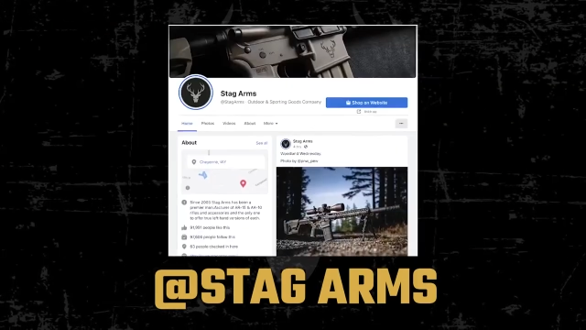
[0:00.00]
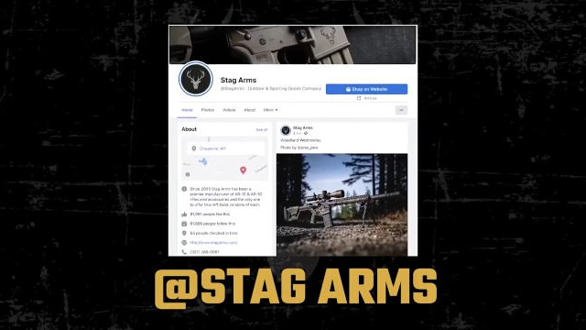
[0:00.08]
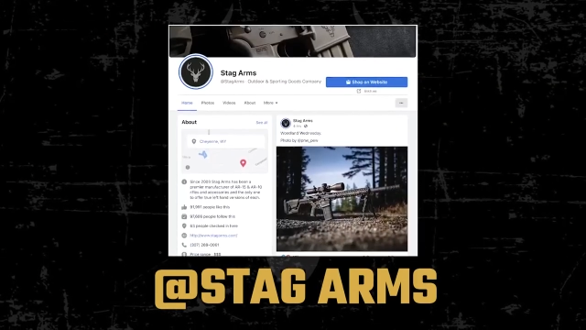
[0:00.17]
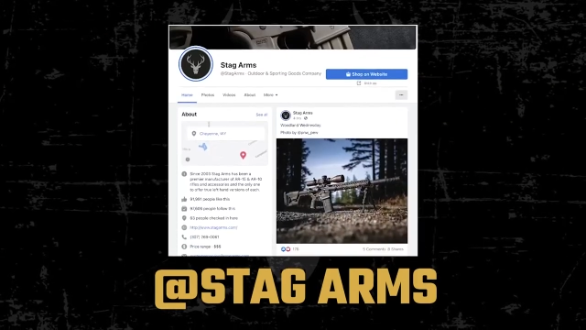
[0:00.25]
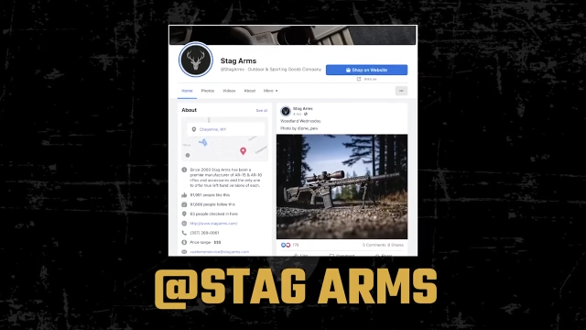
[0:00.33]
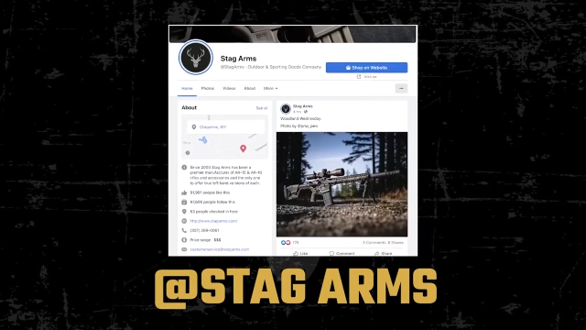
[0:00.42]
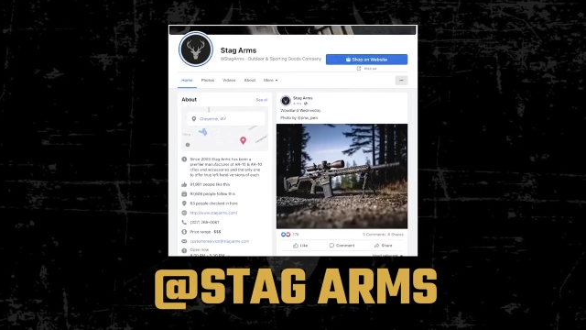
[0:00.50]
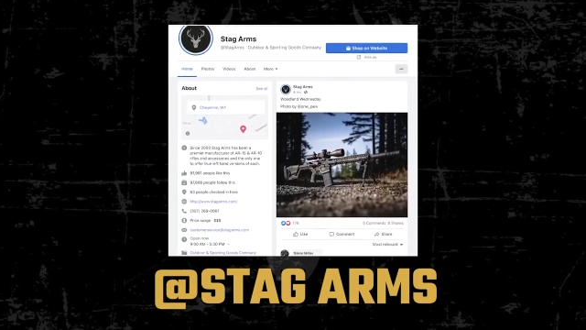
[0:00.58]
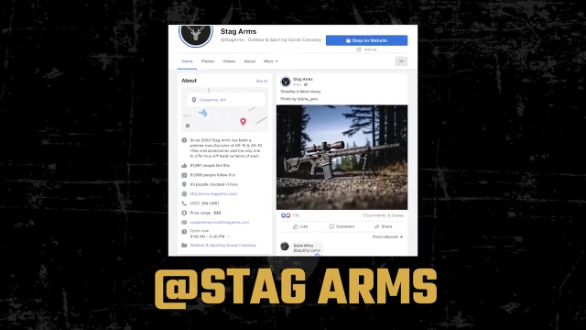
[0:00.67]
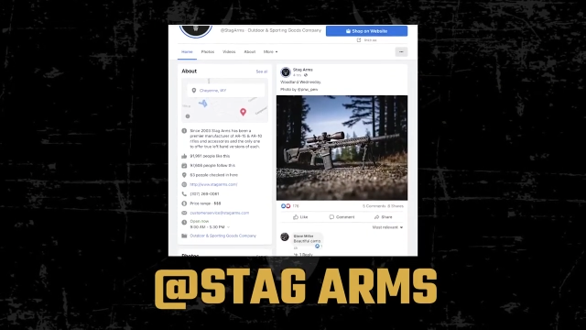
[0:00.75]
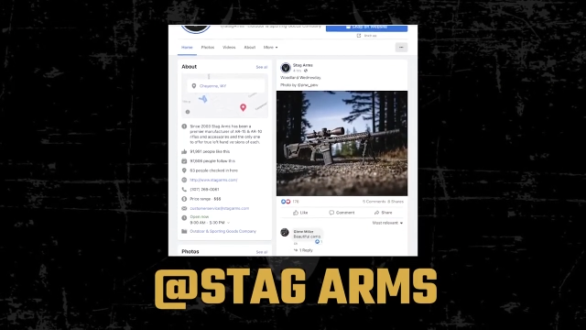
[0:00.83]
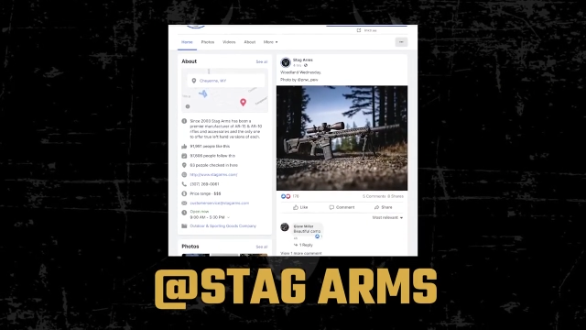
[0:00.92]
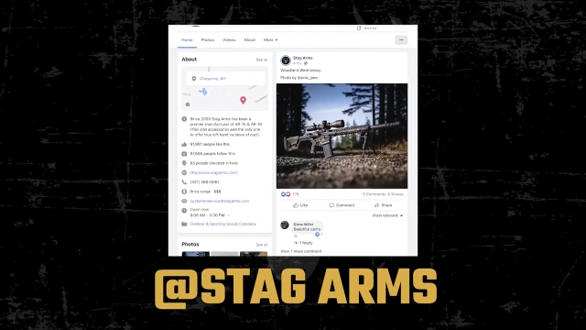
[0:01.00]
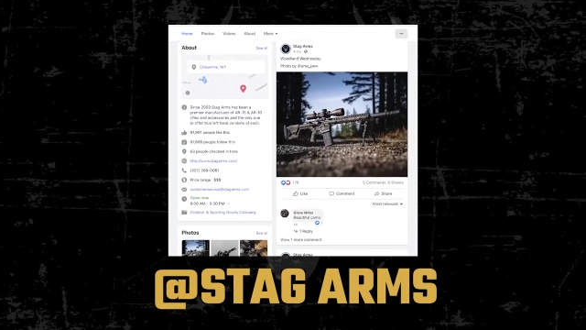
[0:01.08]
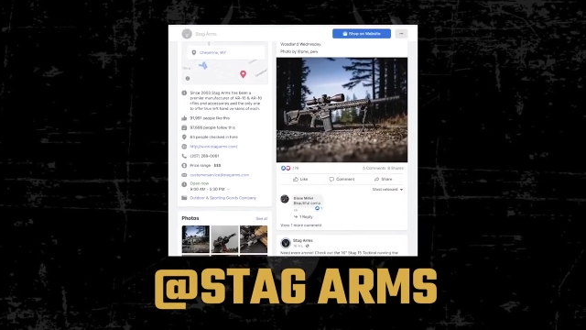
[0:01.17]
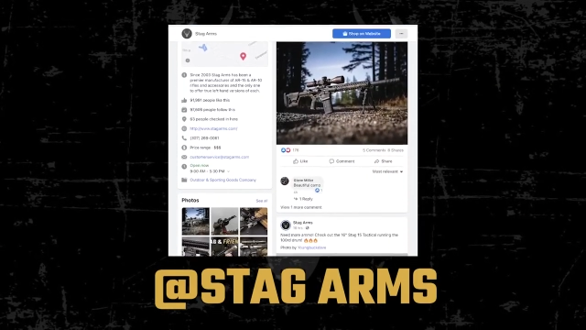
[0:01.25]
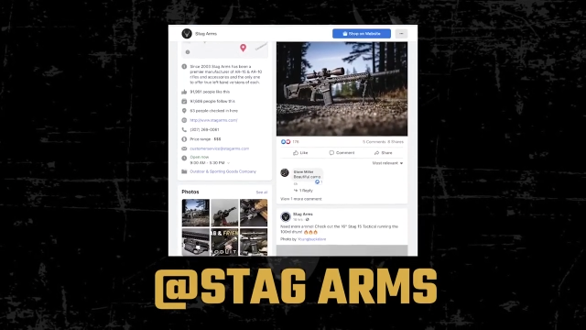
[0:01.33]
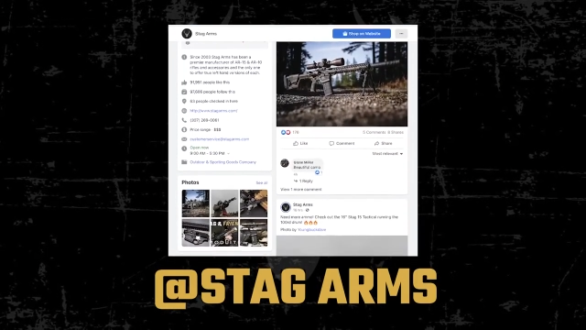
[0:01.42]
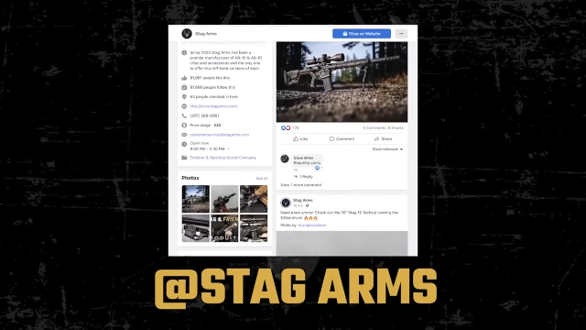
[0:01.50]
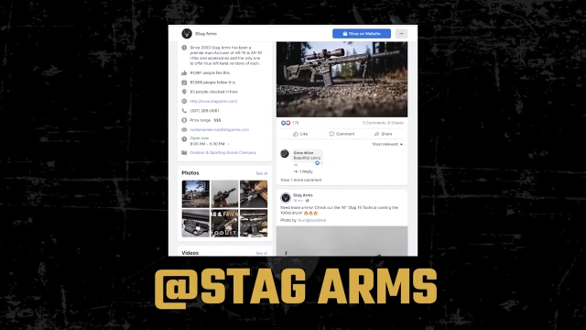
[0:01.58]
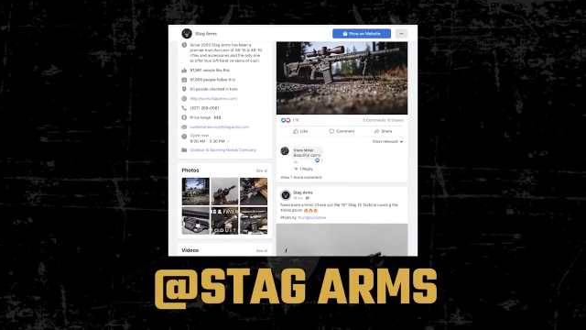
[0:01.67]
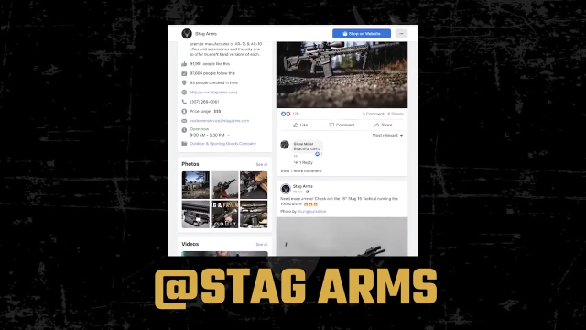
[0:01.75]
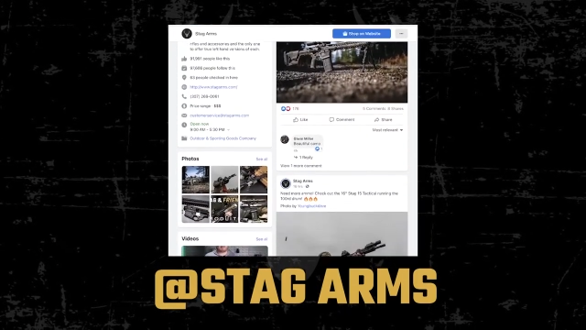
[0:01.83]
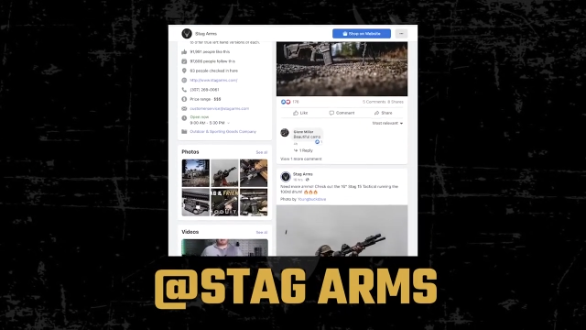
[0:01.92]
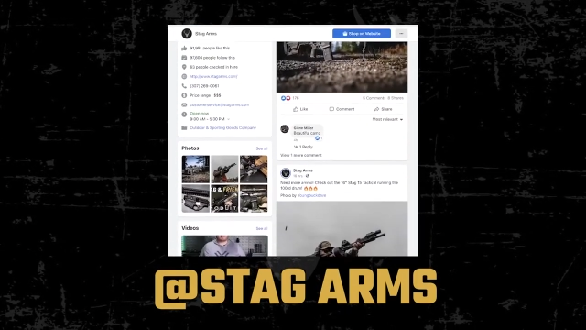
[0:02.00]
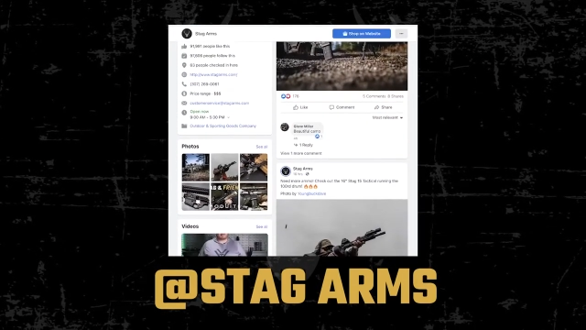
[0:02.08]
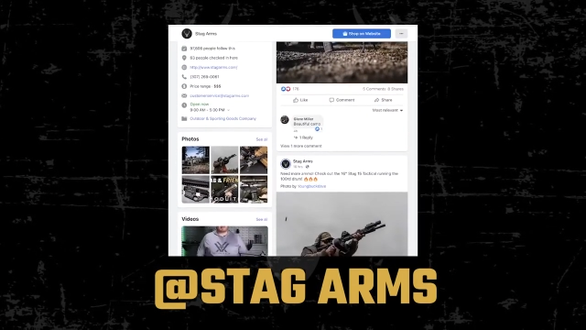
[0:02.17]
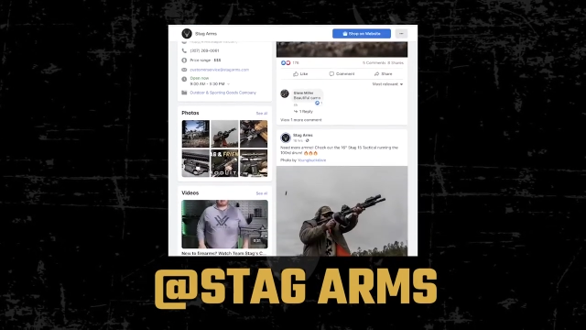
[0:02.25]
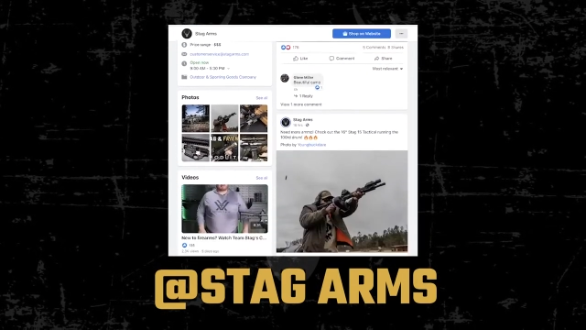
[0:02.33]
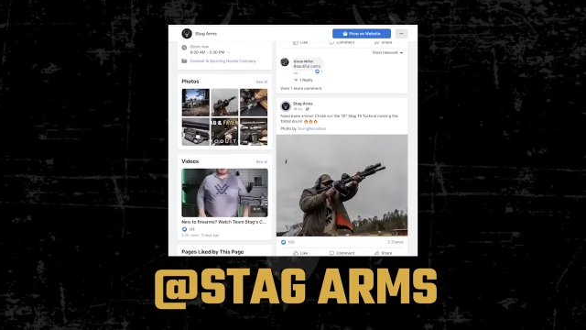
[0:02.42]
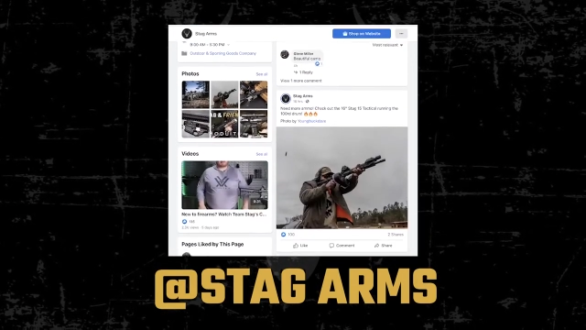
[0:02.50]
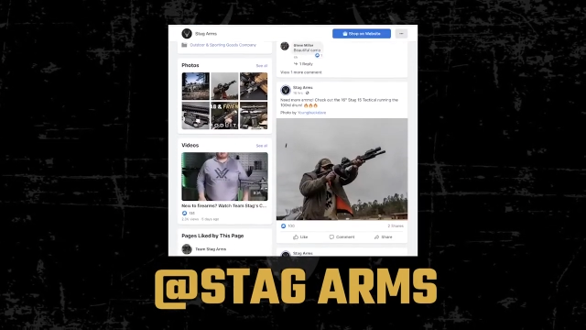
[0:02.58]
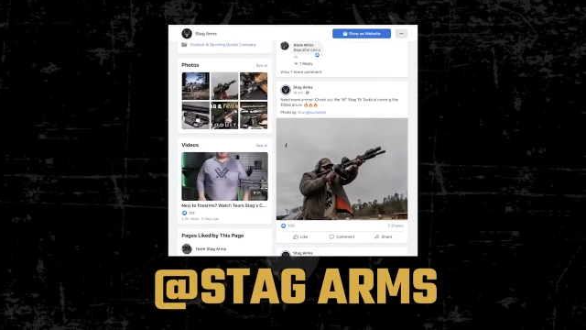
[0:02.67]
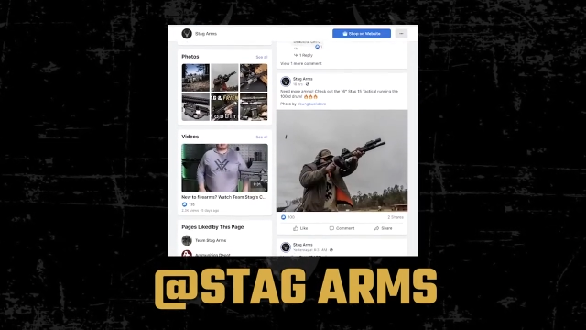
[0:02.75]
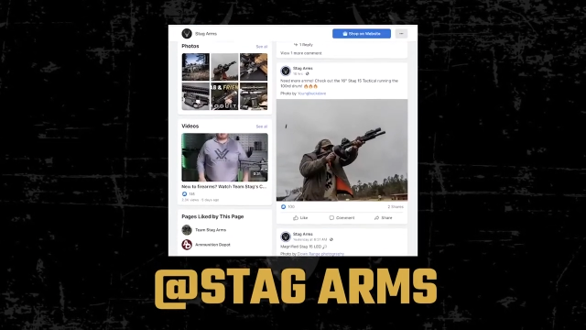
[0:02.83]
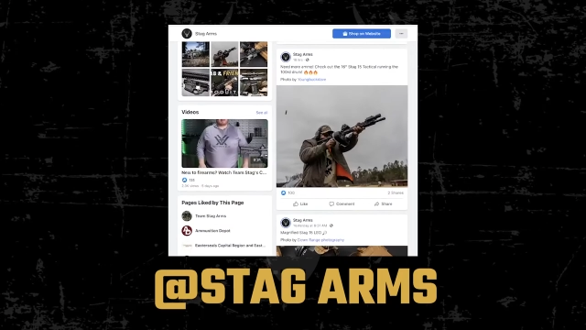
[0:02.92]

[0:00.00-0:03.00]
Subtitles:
[unreadable: no face in view]